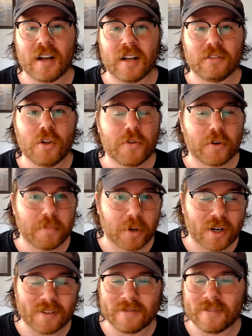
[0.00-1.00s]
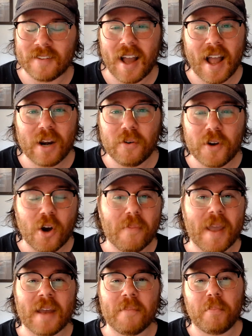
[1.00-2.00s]
Luther Burden, I don't know,
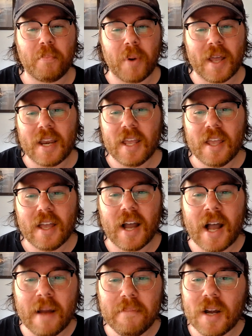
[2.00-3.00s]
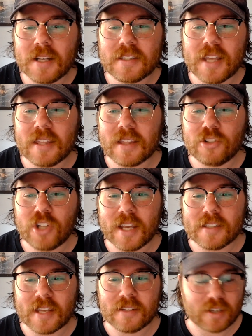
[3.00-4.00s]
man, but I'm not saying that
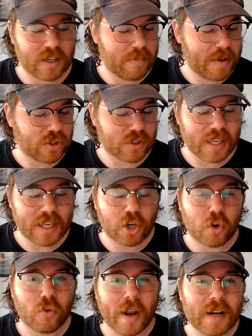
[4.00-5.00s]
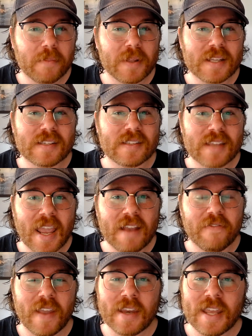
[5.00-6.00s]
JSN is going to be just incredibly
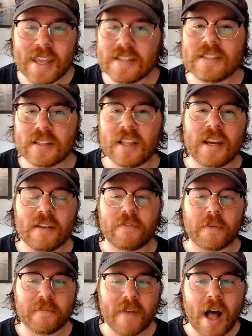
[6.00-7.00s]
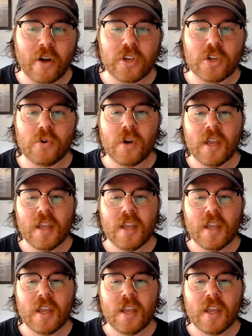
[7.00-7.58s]
safe and insulated from value.